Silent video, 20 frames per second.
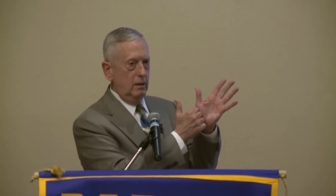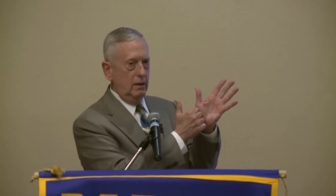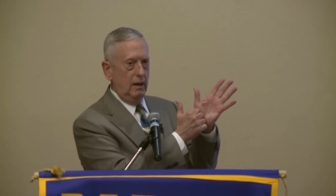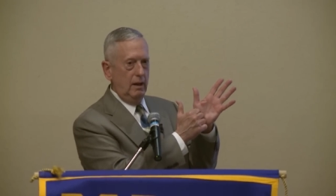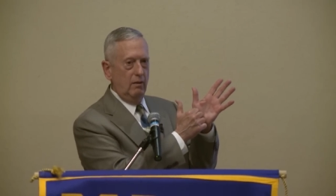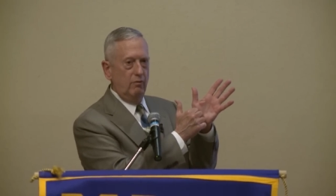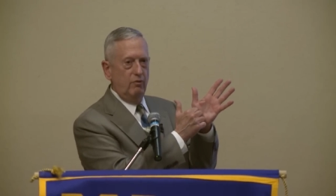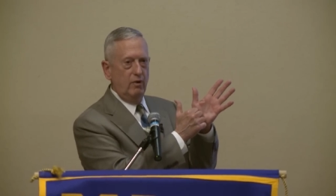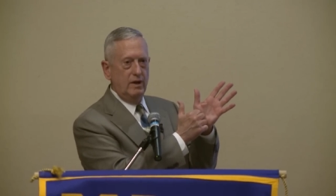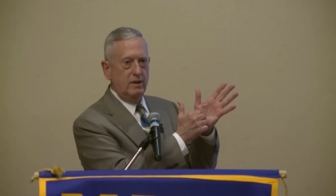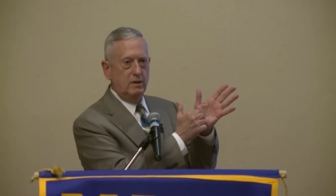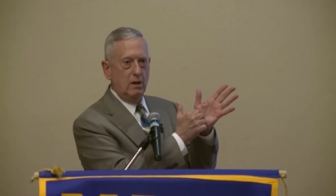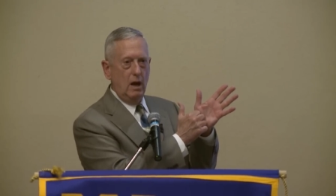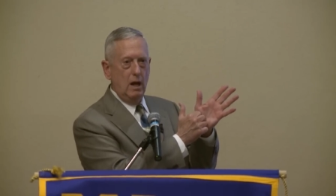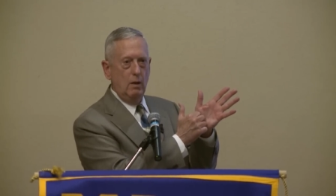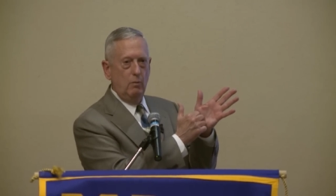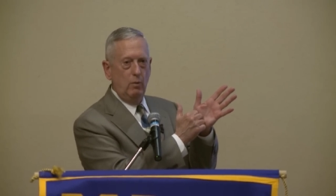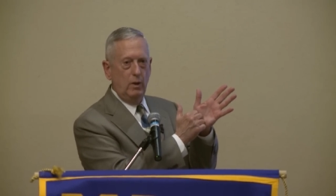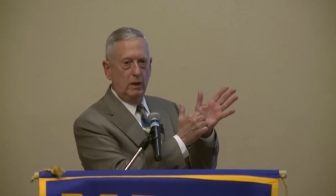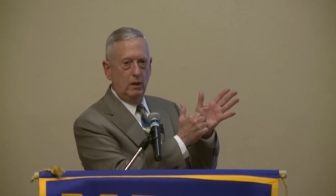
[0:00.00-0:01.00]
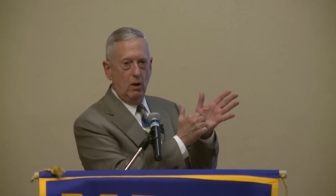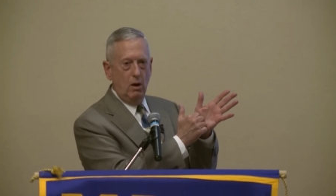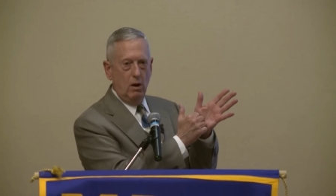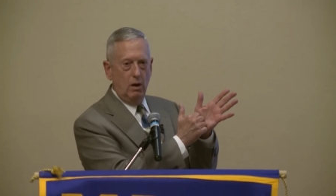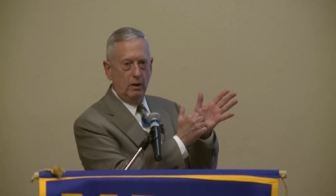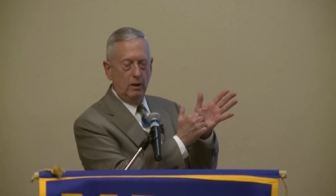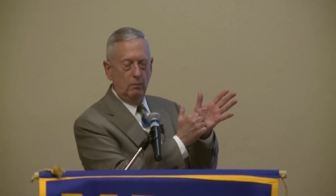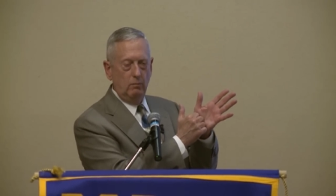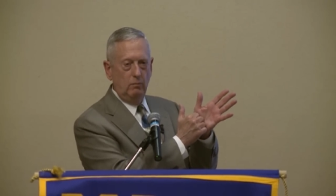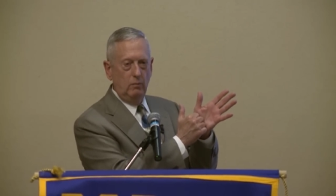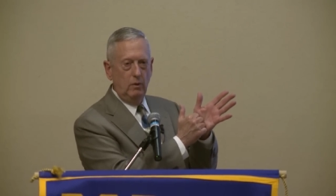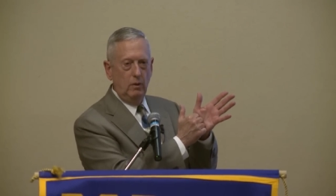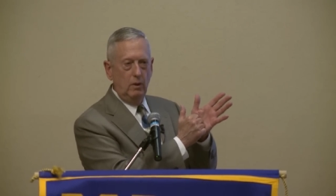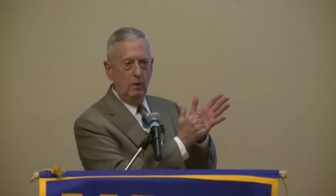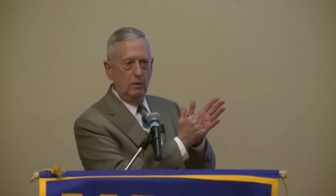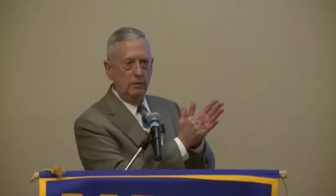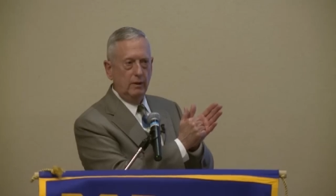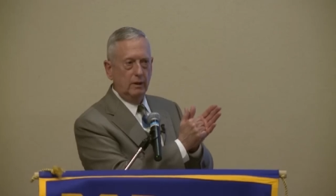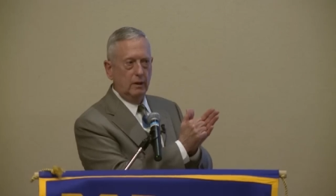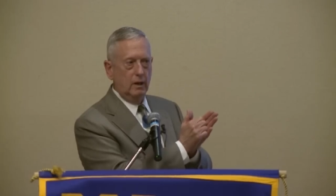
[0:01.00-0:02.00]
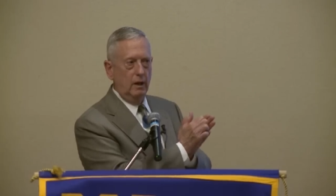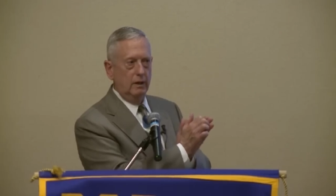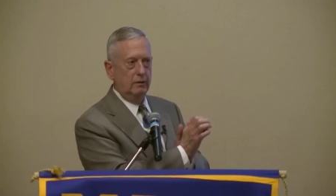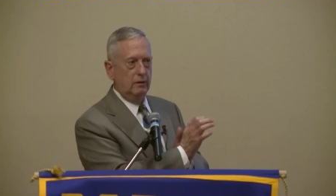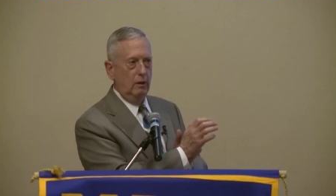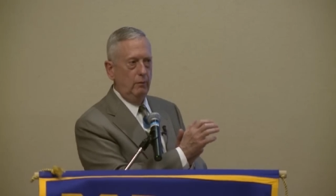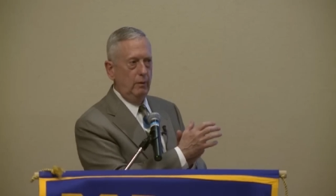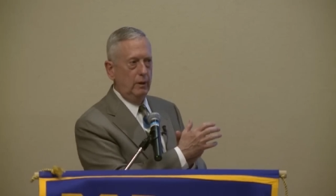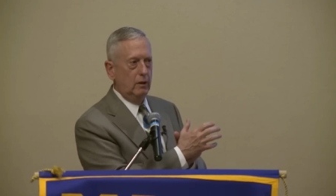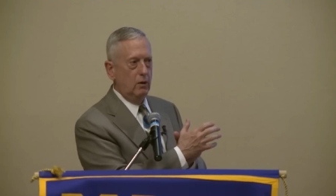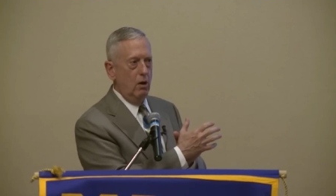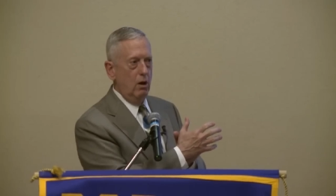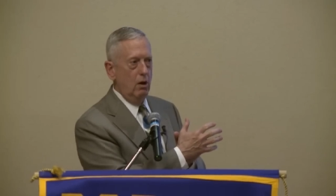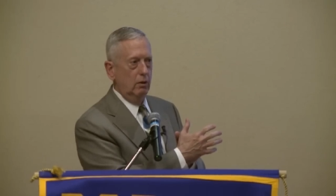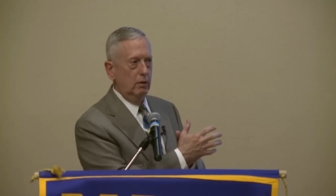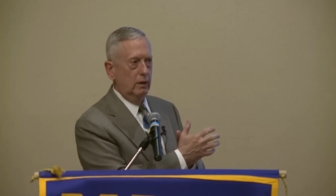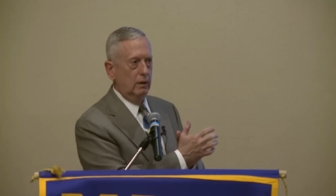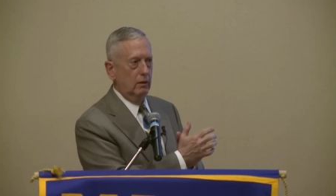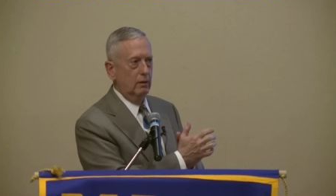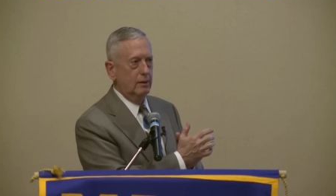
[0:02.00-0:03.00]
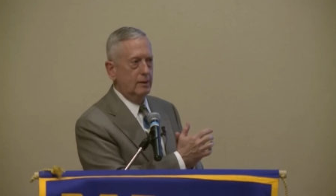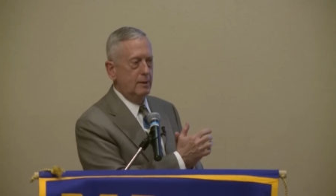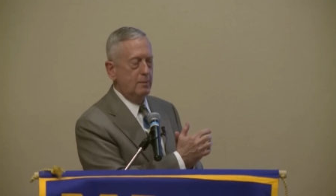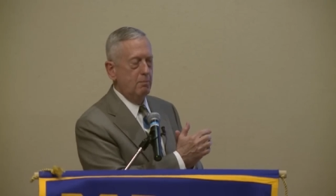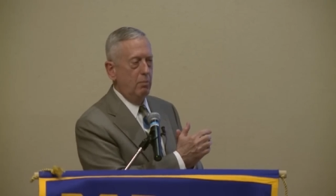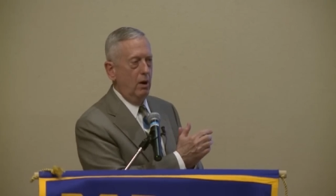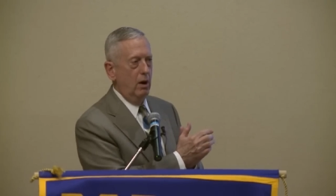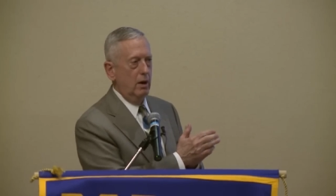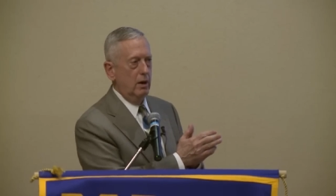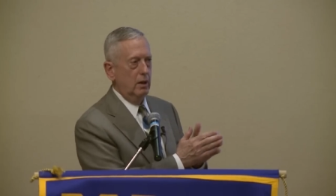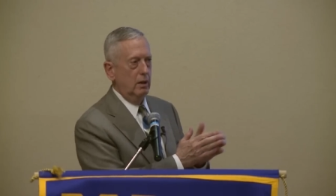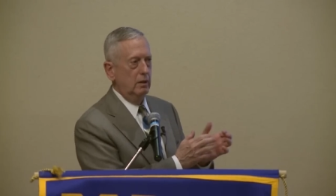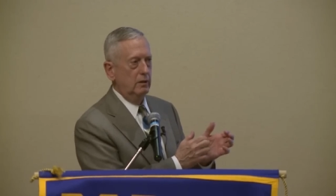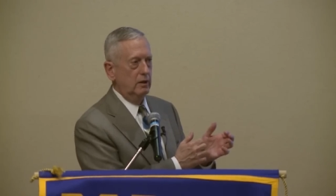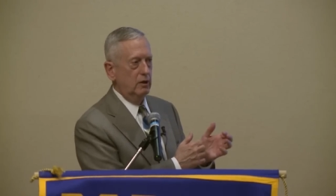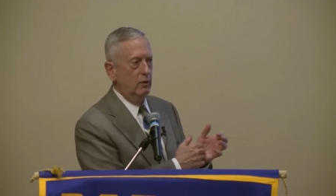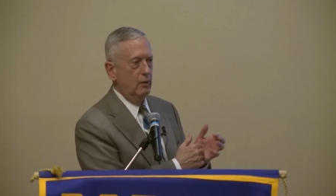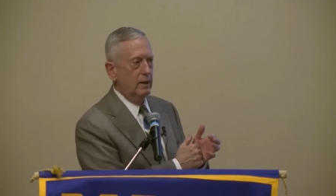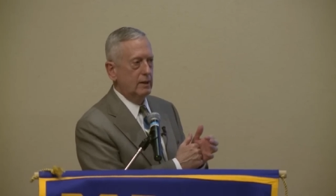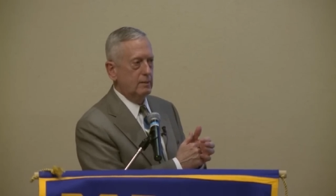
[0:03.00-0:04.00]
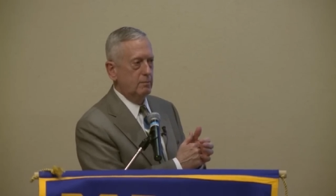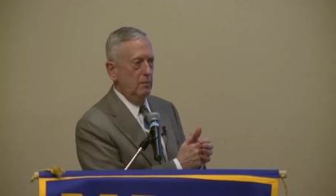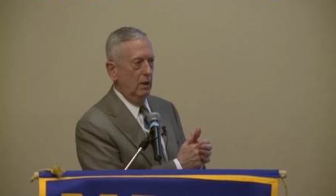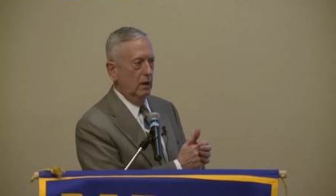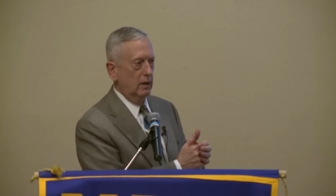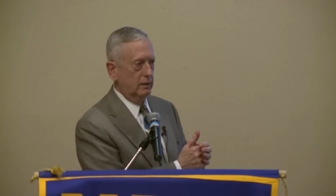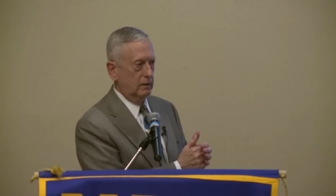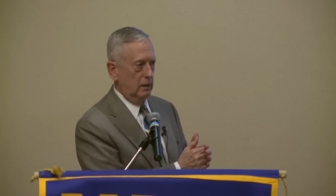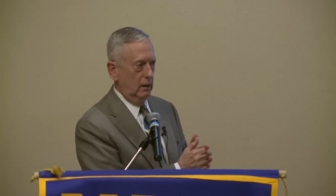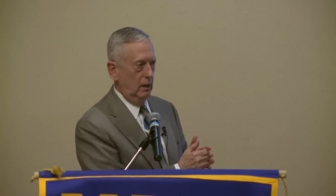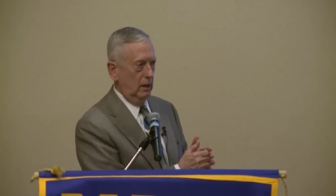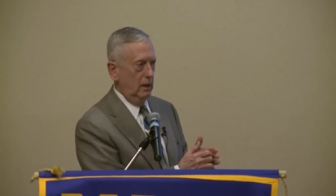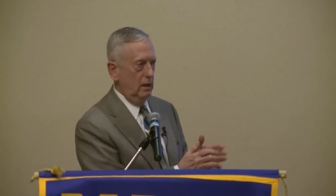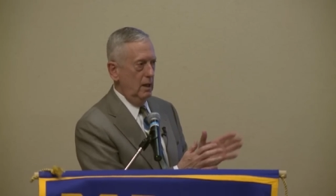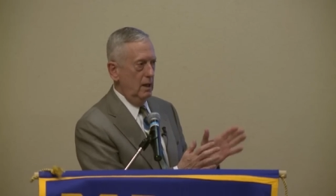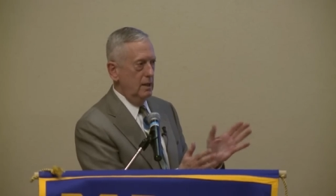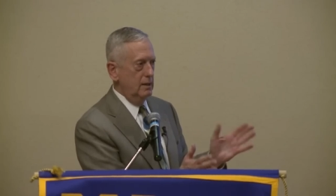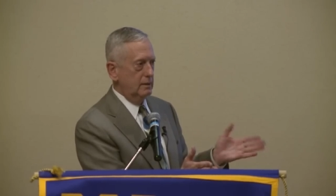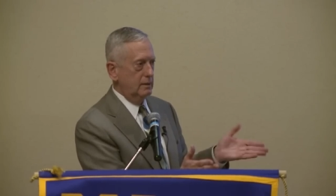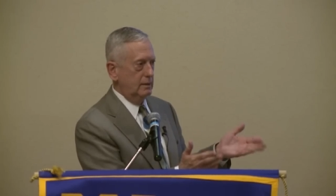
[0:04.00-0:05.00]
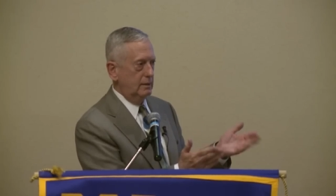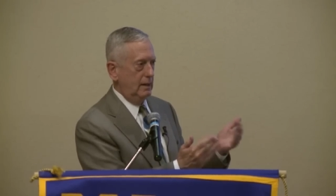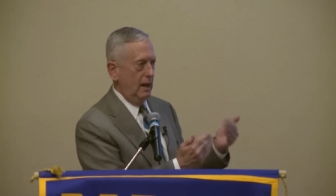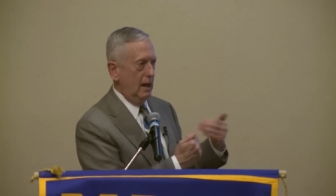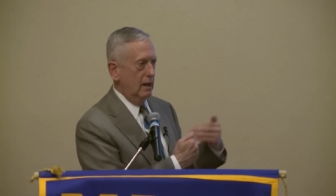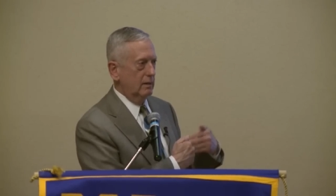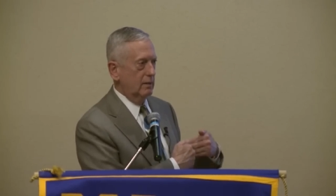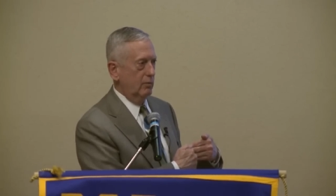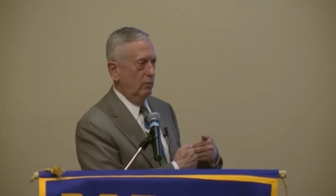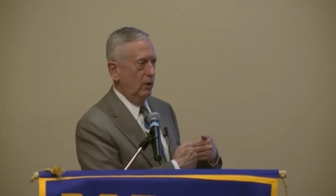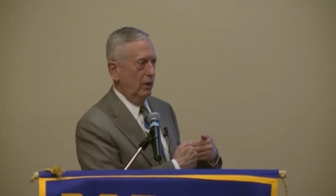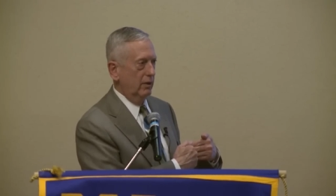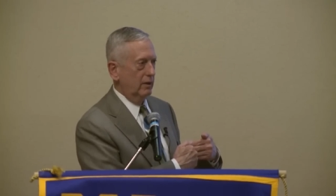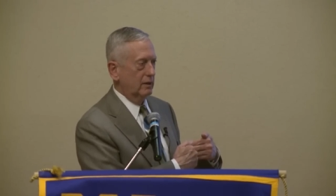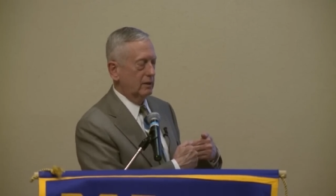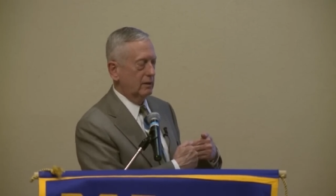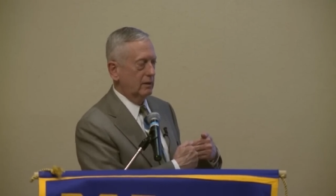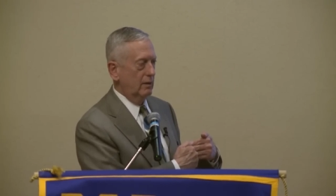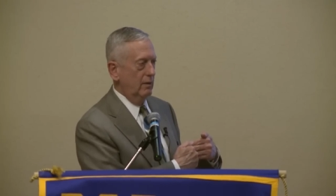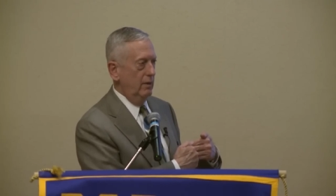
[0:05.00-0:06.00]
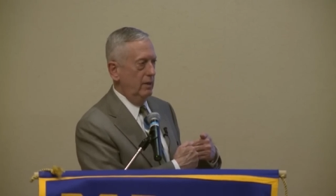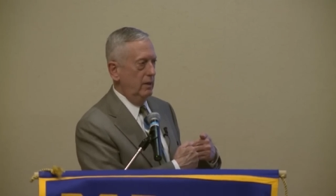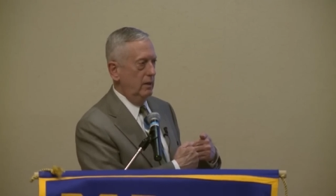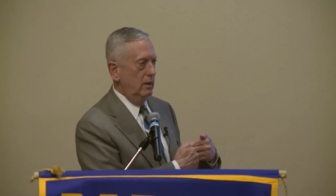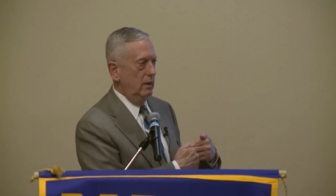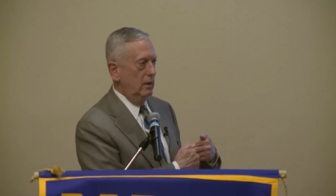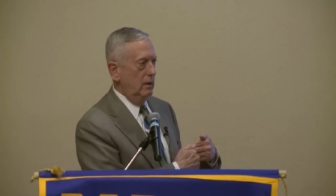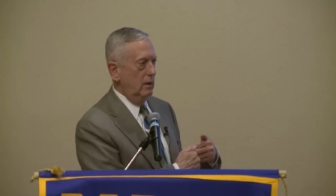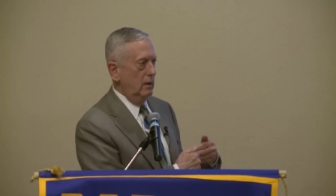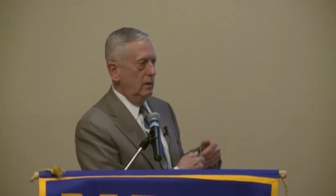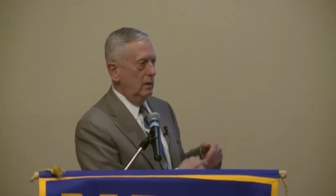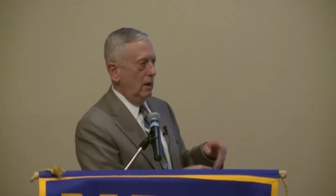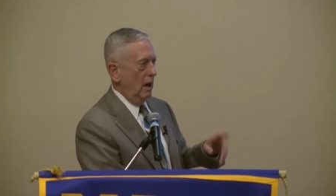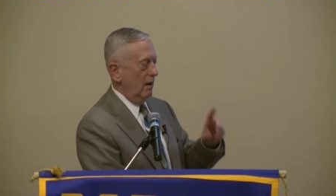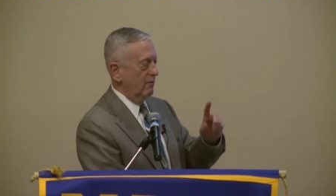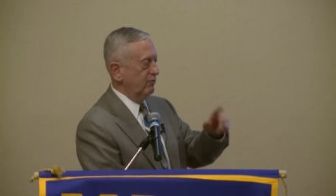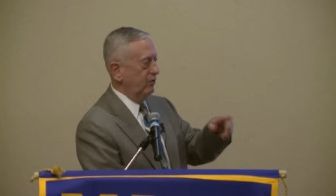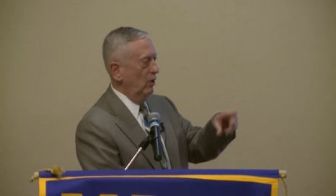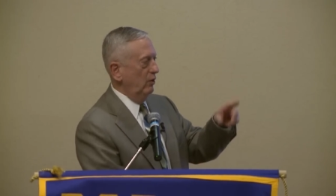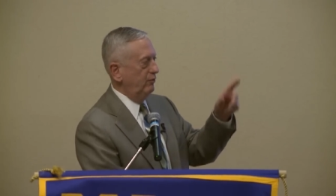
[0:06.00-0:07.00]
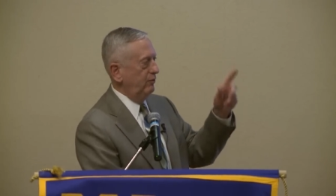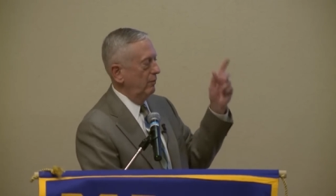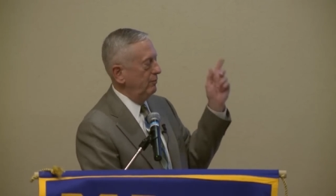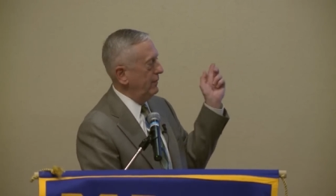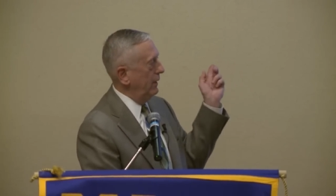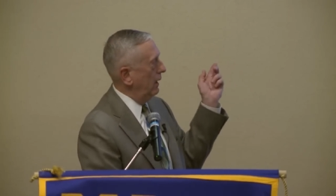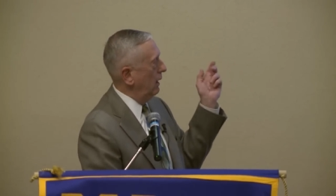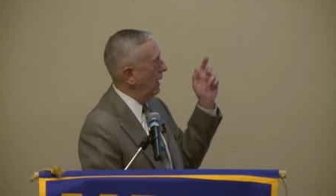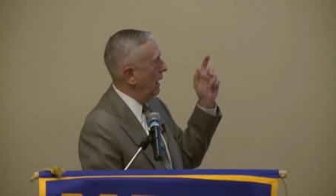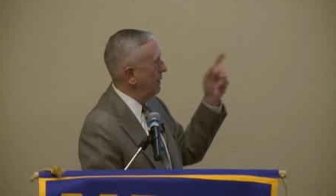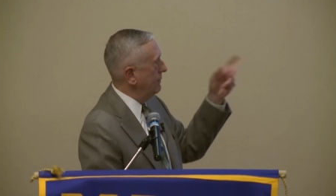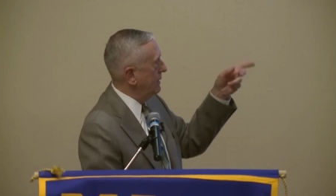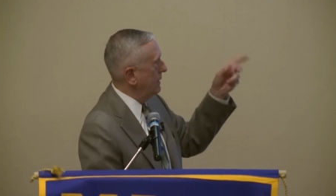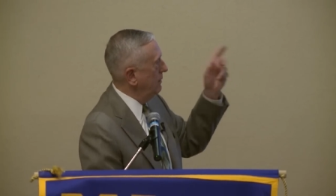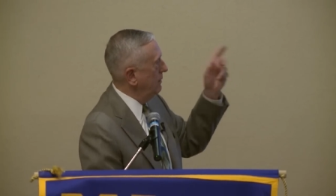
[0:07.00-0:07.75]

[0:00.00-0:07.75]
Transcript: Every time we called them, the country we call Little Sparta in the U S military stands with us. I flew from there. I was